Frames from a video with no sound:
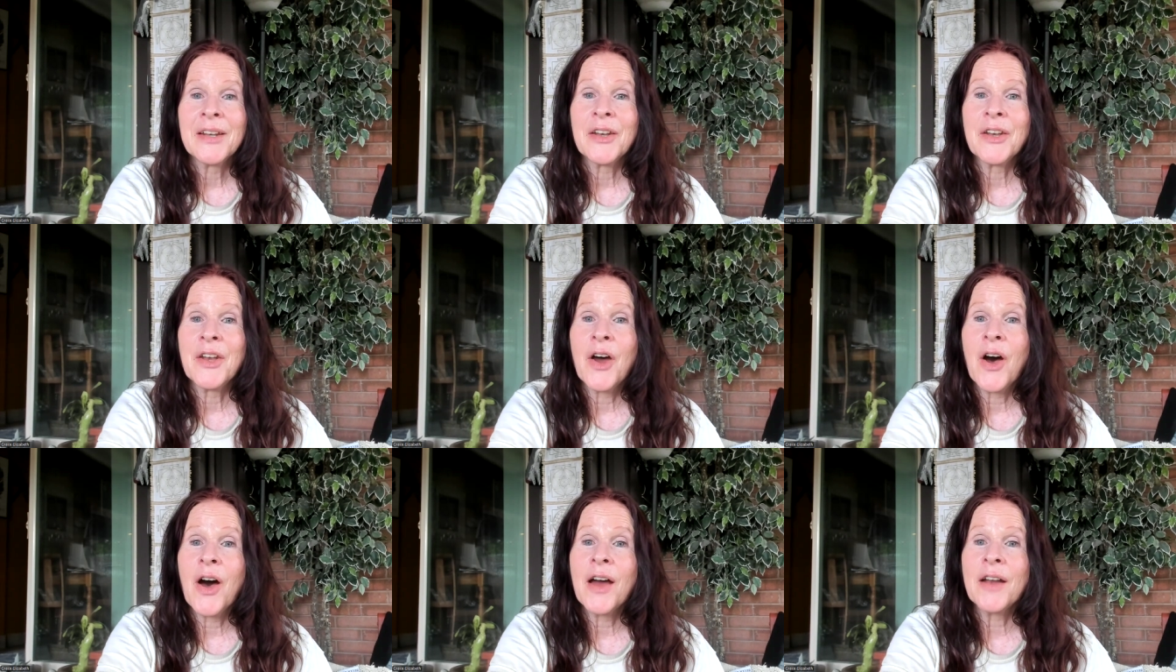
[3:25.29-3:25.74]

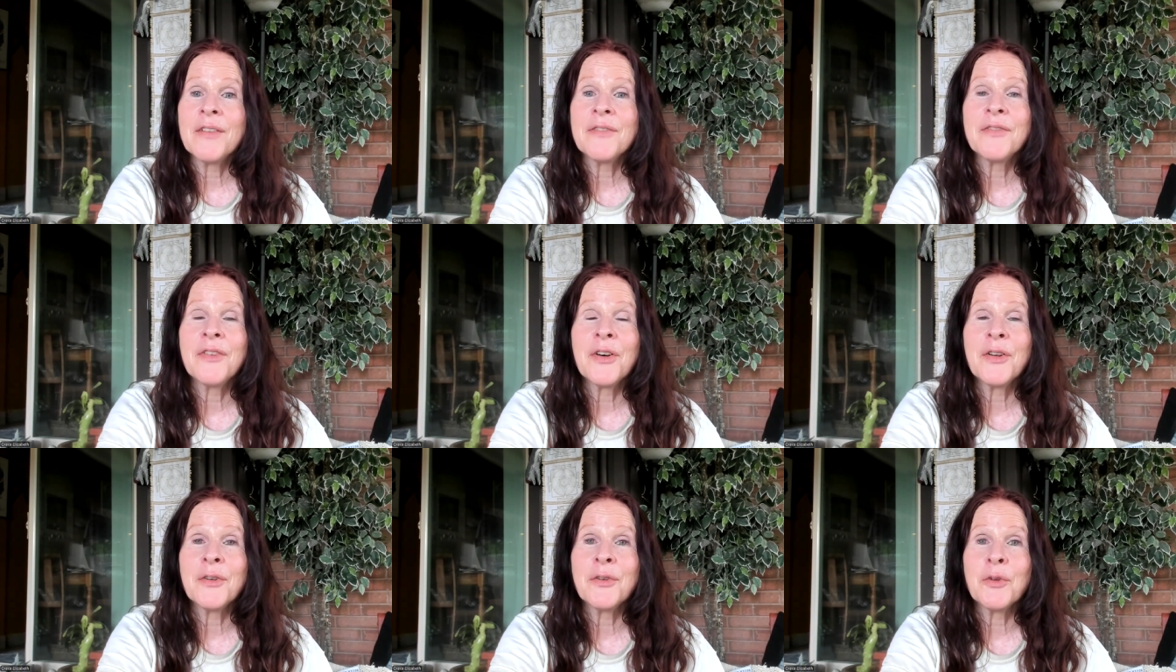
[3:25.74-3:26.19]
Not a
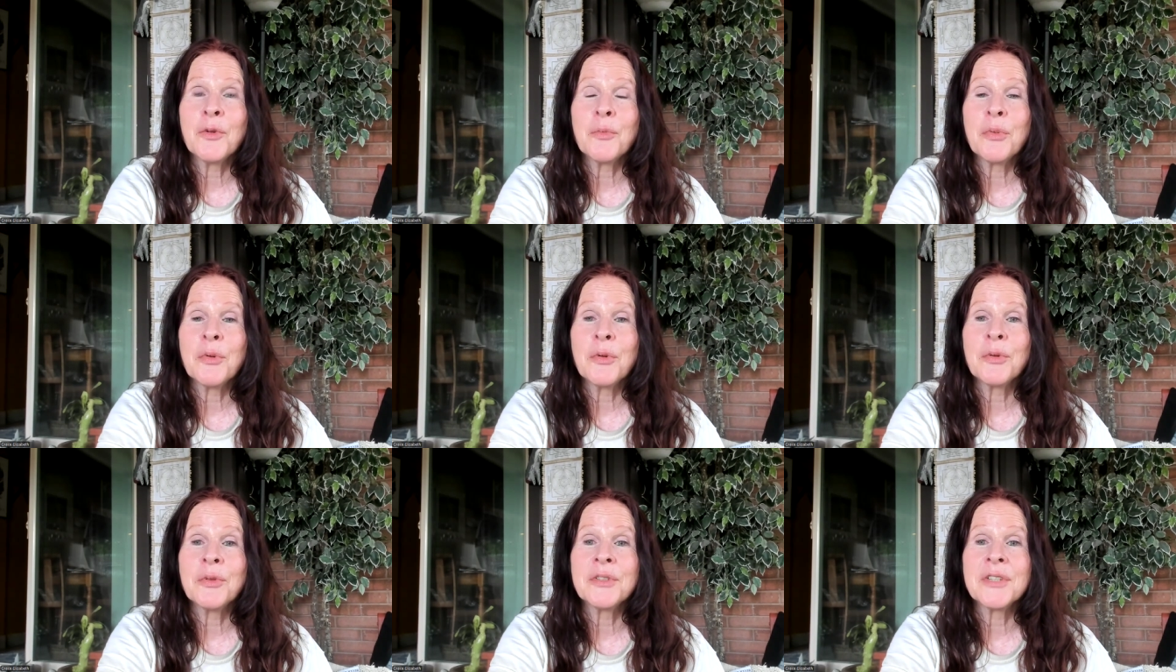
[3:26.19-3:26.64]

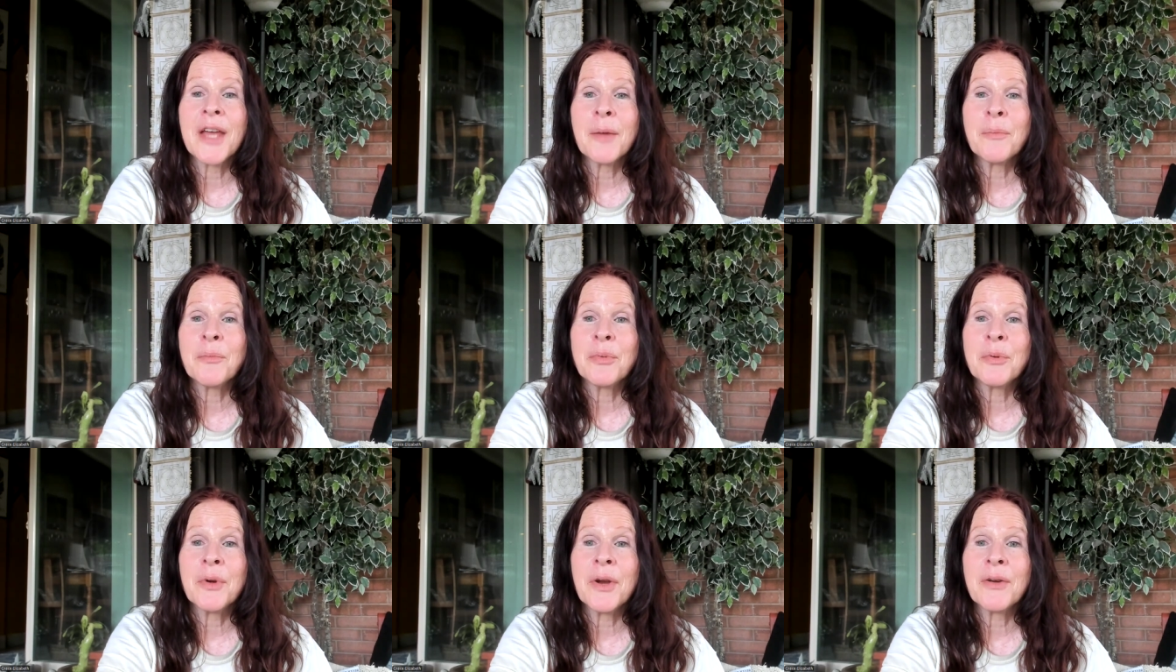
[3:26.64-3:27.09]
vulnerable,
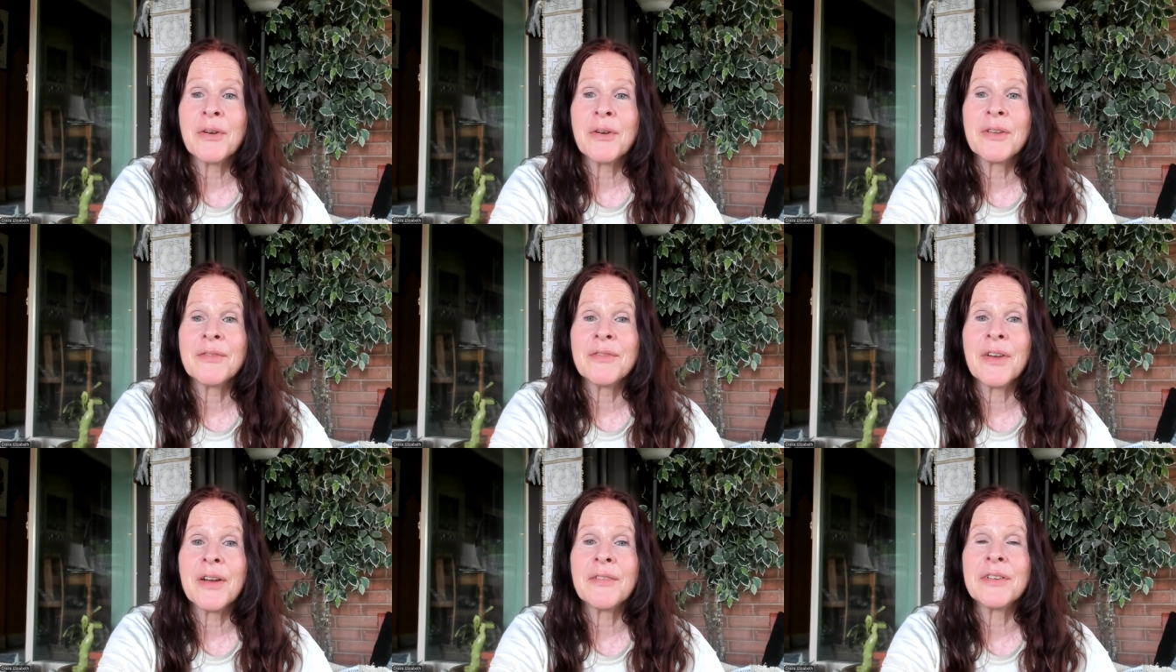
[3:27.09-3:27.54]

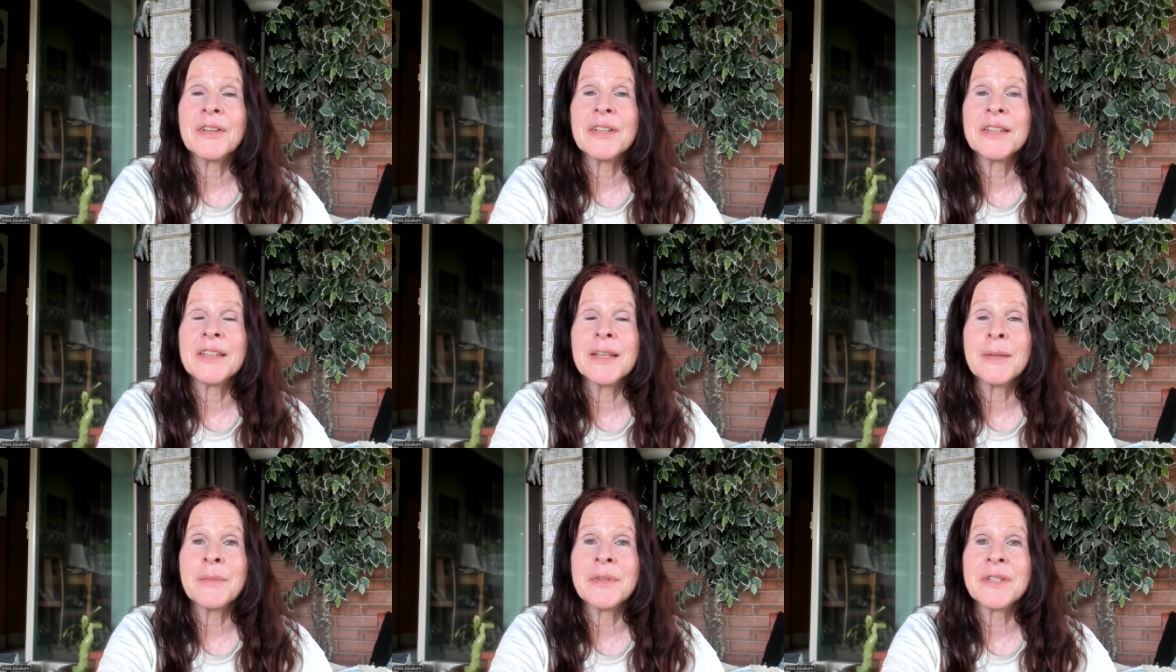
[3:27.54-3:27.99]
temporary,
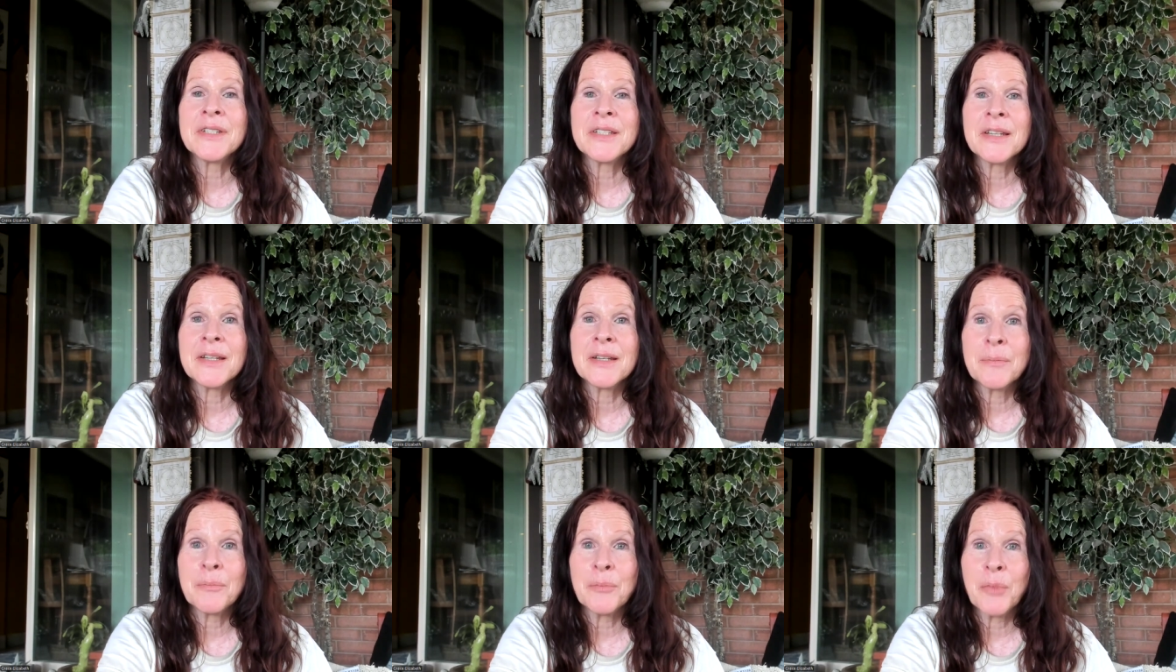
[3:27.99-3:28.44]
very
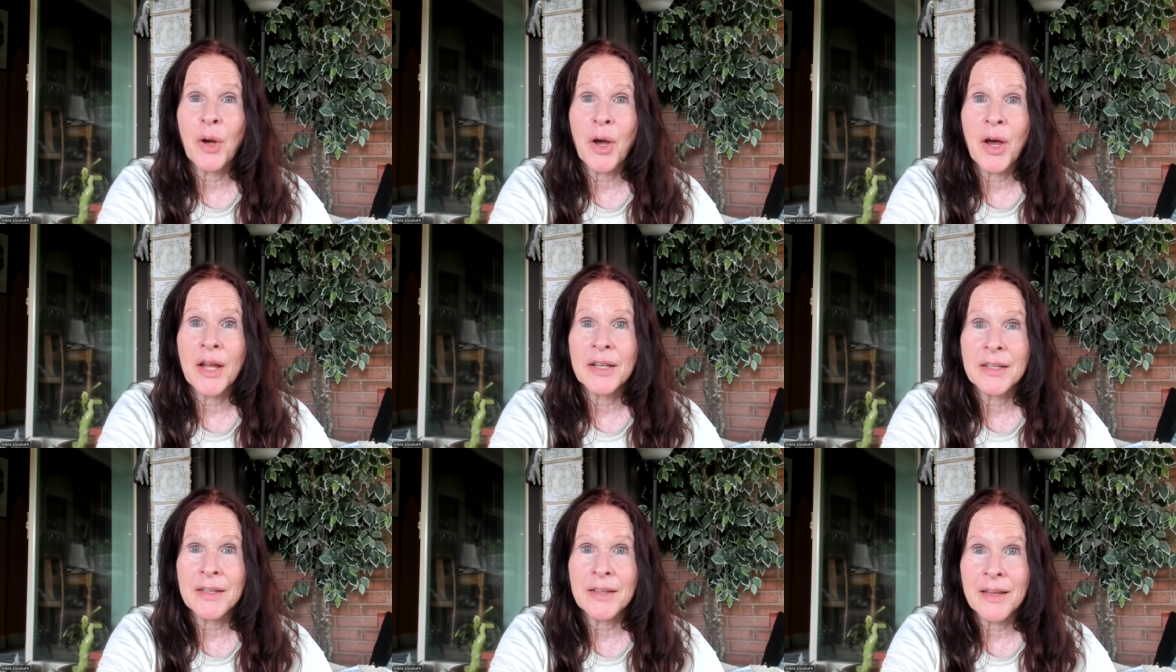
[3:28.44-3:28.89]
limited
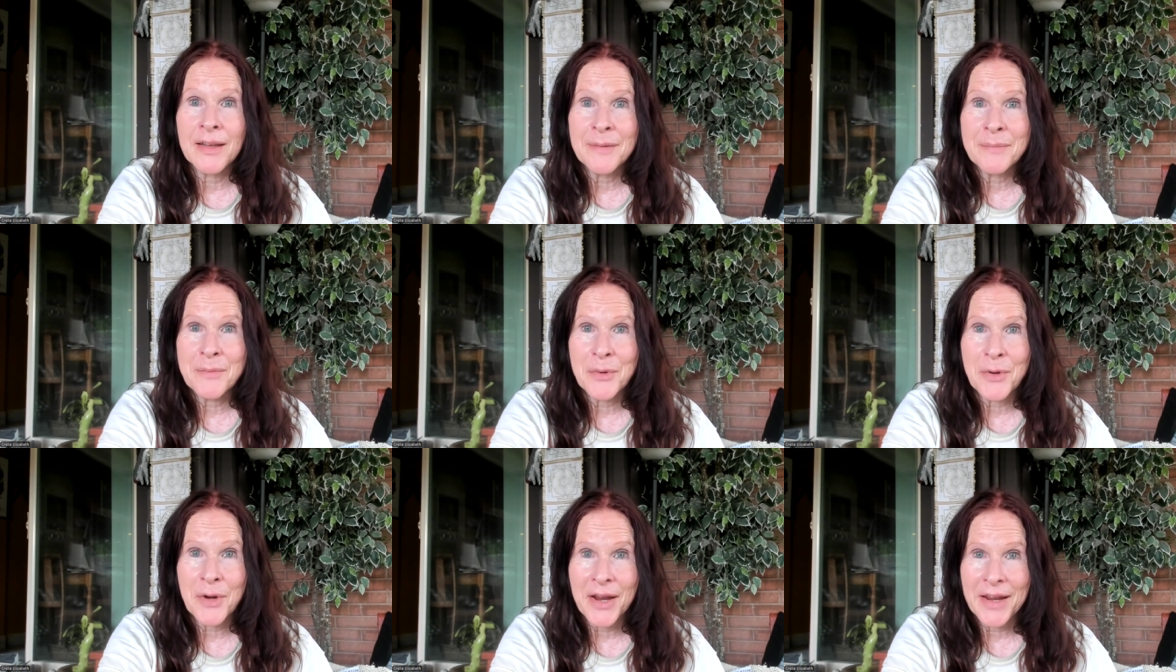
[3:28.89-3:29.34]
body
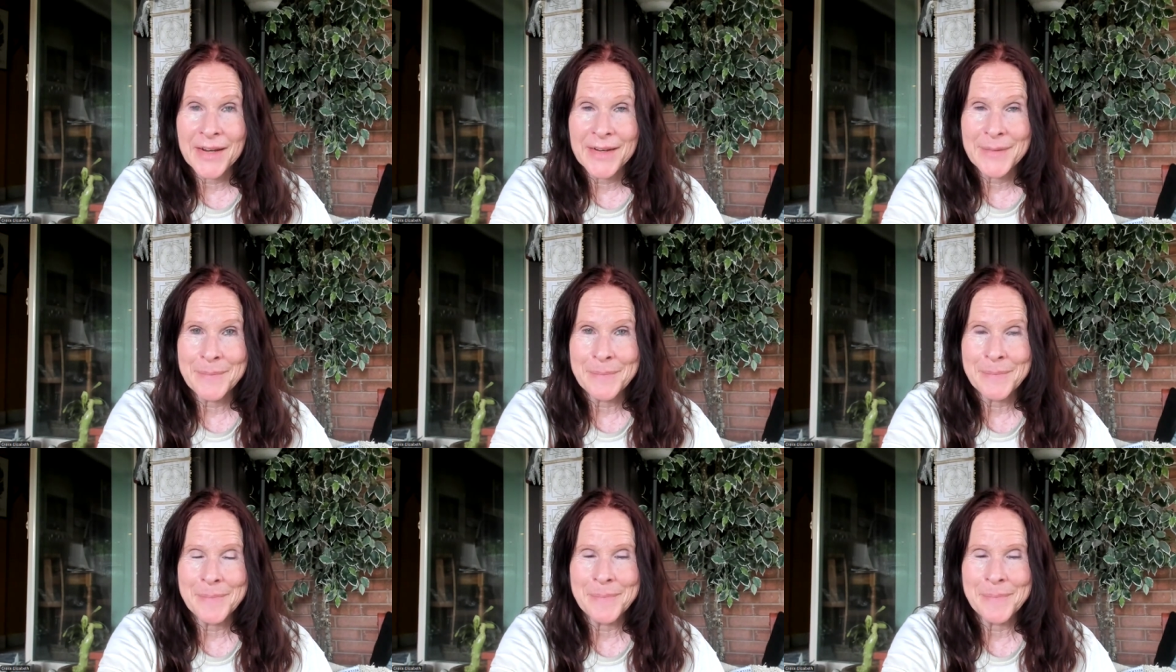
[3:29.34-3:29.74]
and brain.